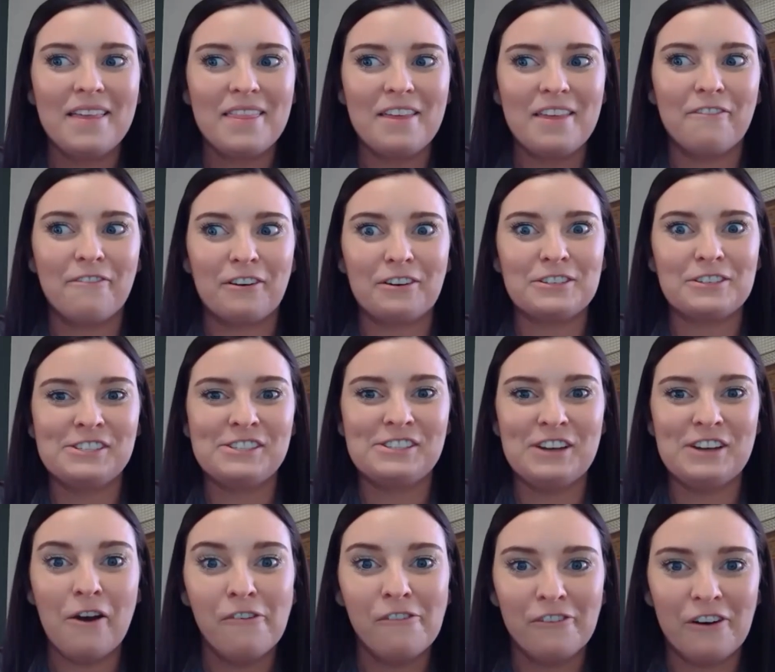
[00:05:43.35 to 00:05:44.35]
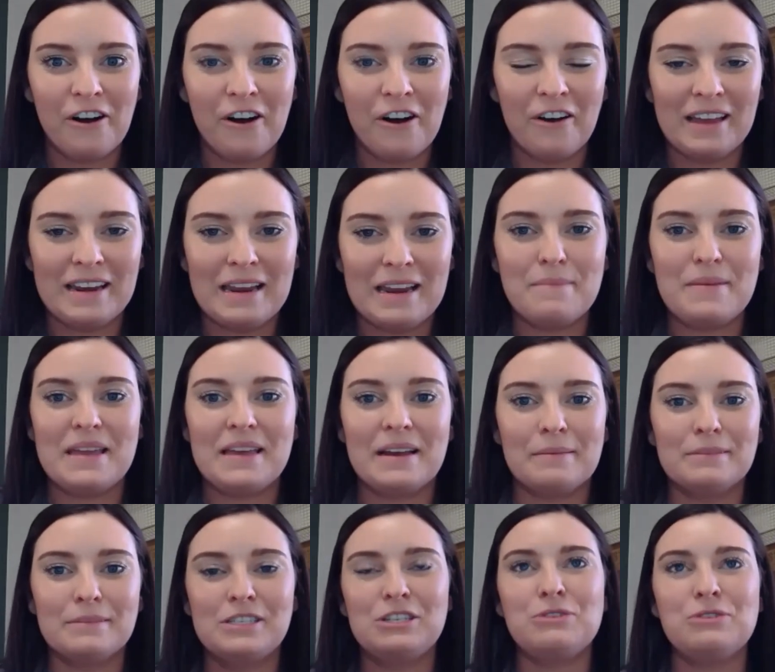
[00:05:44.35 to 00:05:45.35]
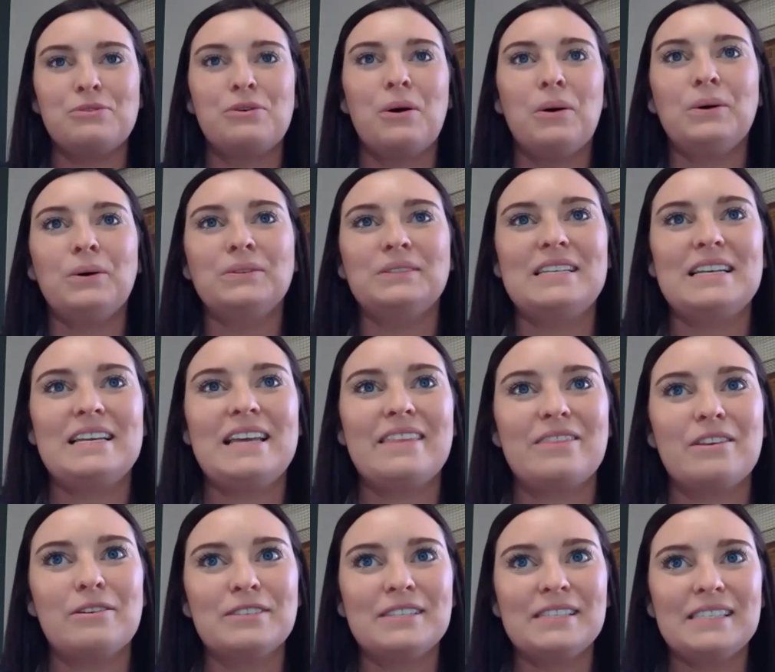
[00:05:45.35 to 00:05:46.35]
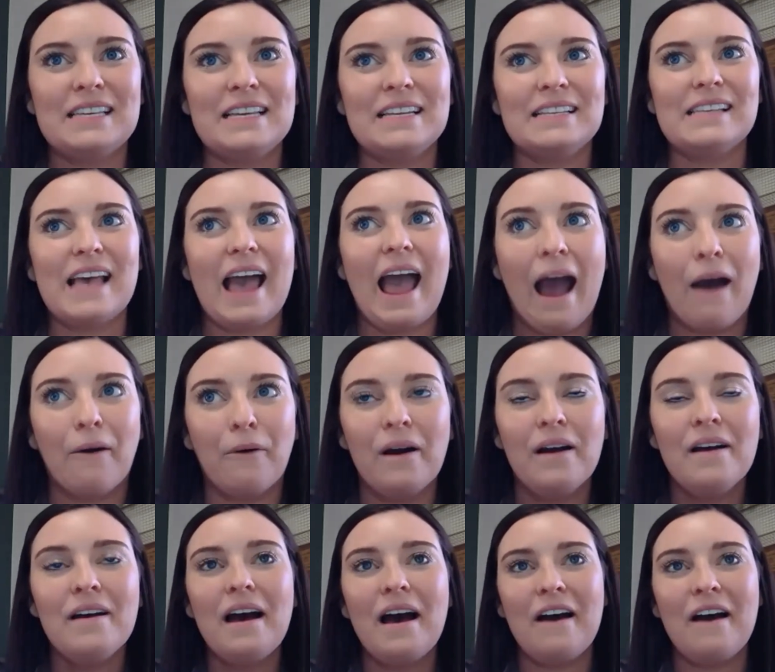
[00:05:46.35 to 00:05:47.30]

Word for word: the first snowfall and it becomes too cold to get those seeds out